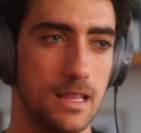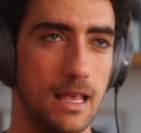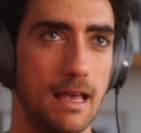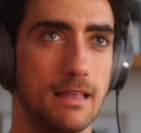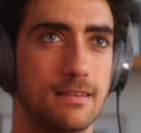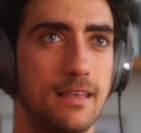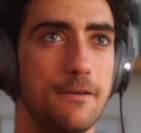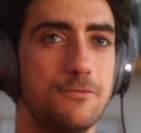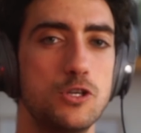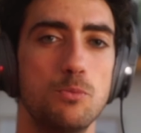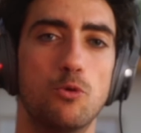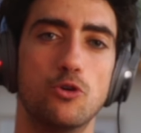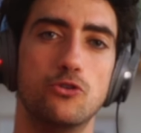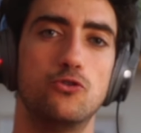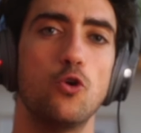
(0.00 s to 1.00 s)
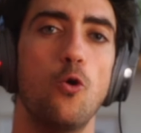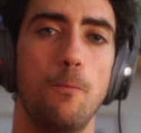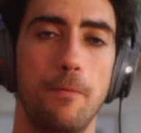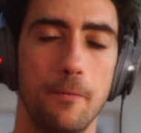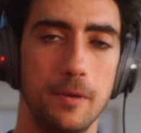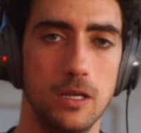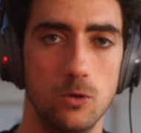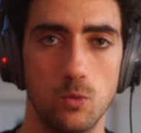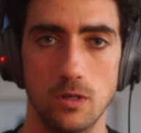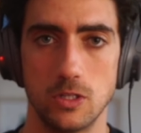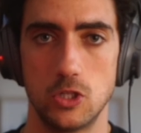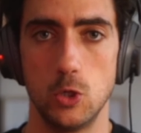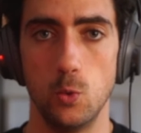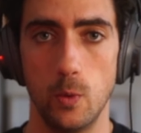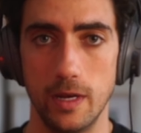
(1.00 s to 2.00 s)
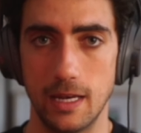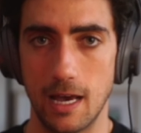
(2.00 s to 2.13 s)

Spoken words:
It gives you more dopamine once you win